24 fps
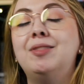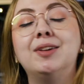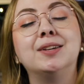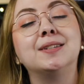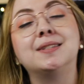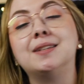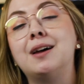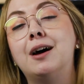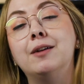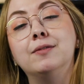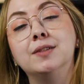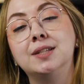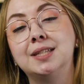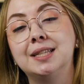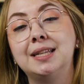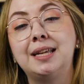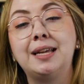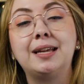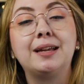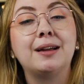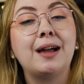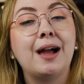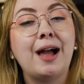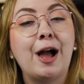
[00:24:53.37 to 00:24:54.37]
This
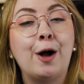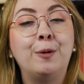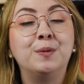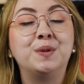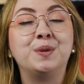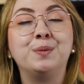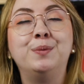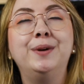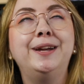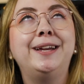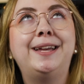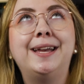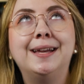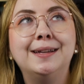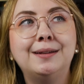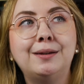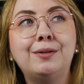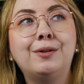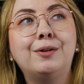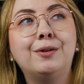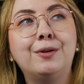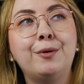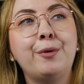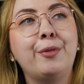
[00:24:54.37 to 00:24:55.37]
obviously helps
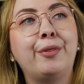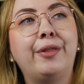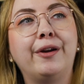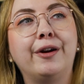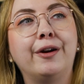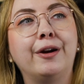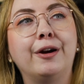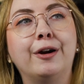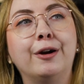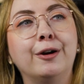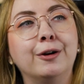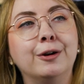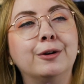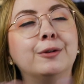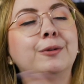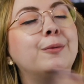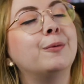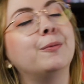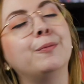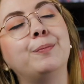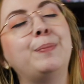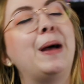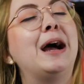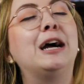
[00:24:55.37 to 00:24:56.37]
rekindle their
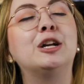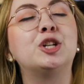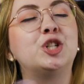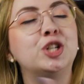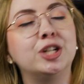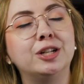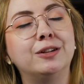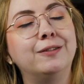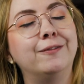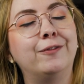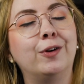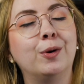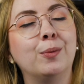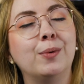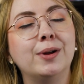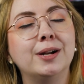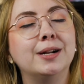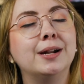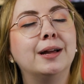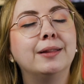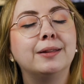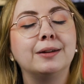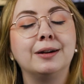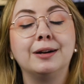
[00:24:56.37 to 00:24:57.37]
passion for one
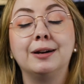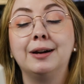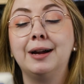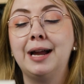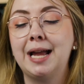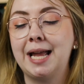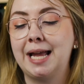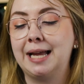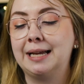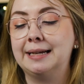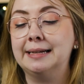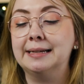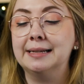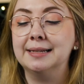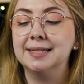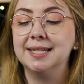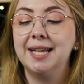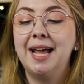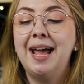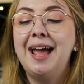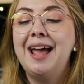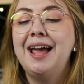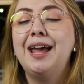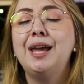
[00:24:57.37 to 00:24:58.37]
another, and
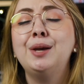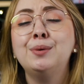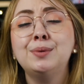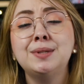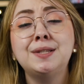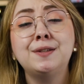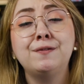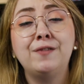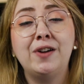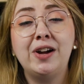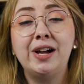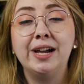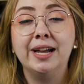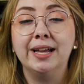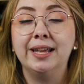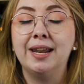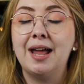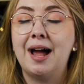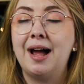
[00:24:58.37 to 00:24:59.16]
it was fun.